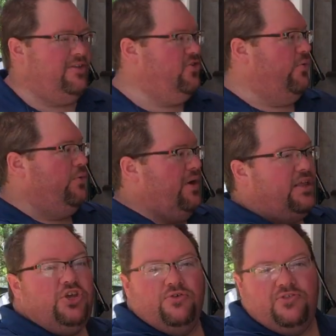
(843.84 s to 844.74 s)
And so we
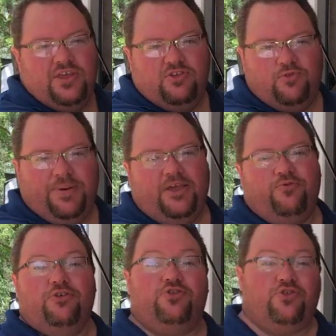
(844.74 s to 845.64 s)
really use this
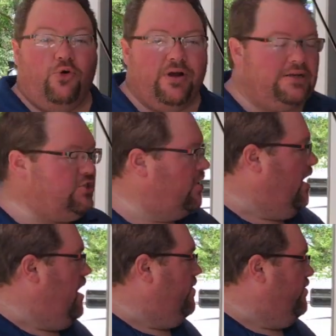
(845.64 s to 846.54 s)
space for storage.
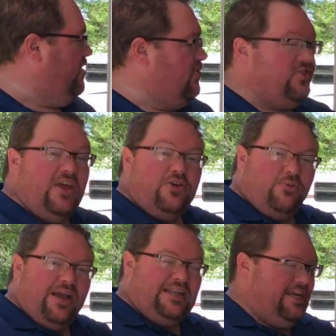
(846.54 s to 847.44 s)
There's a
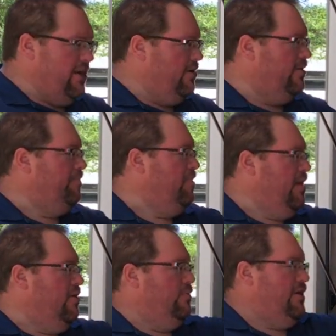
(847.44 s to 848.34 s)
sink right here.
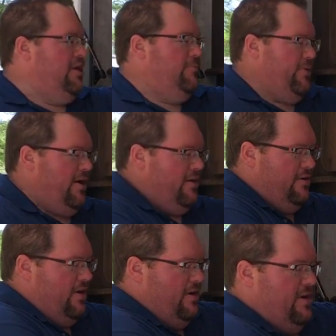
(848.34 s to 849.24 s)
We keep
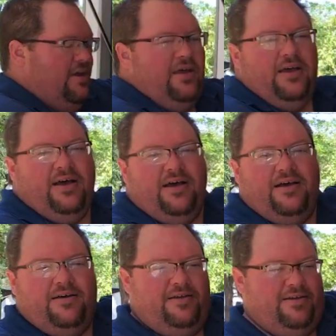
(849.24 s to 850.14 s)
our
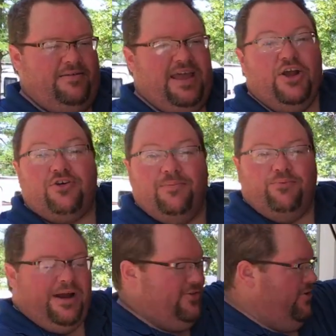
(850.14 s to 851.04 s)
uh, air
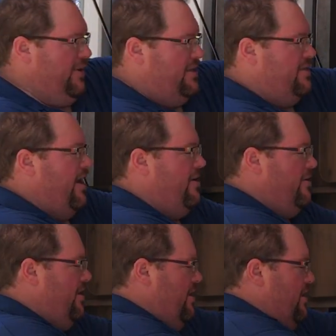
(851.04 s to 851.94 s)
compressor right there